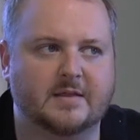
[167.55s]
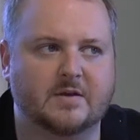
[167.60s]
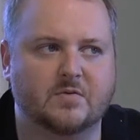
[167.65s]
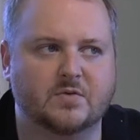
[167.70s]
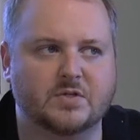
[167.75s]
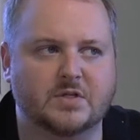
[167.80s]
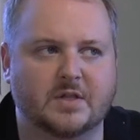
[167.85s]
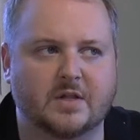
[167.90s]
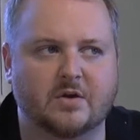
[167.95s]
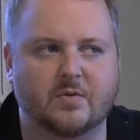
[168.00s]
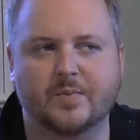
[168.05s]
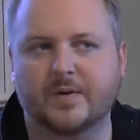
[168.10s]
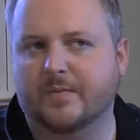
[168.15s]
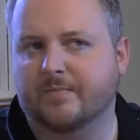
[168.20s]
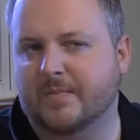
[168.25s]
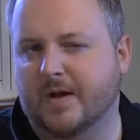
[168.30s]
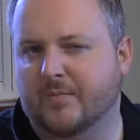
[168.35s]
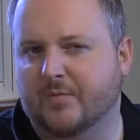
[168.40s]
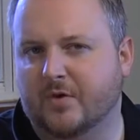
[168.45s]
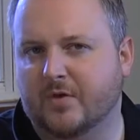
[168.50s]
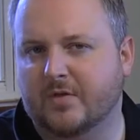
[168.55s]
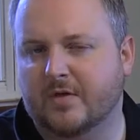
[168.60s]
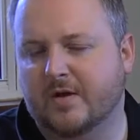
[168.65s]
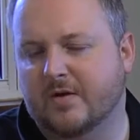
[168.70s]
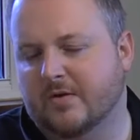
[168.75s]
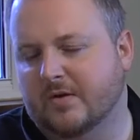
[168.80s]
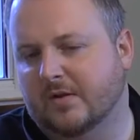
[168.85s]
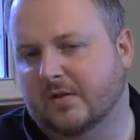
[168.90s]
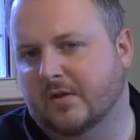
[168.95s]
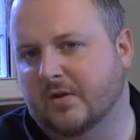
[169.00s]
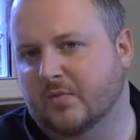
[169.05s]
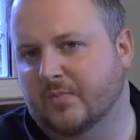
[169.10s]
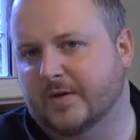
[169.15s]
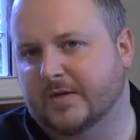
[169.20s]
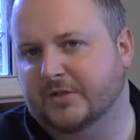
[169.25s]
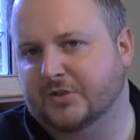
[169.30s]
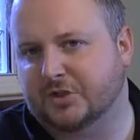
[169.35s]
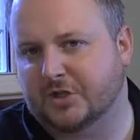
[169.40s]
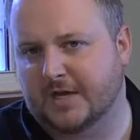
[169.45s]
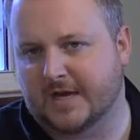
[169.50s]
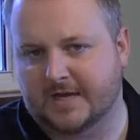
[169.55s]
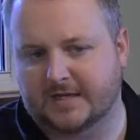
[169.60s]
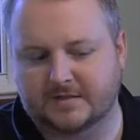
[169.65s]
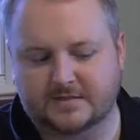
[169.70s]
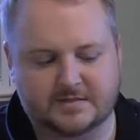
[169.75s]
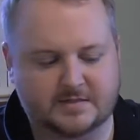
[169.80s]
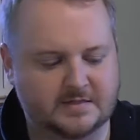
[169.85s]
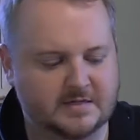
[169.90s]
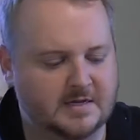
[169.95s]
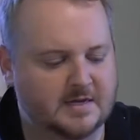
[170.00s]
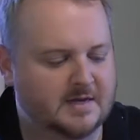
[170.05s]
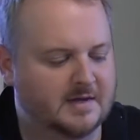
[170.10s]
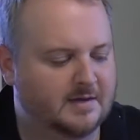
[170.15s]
there was a little bit of memory there and a little bit of chance,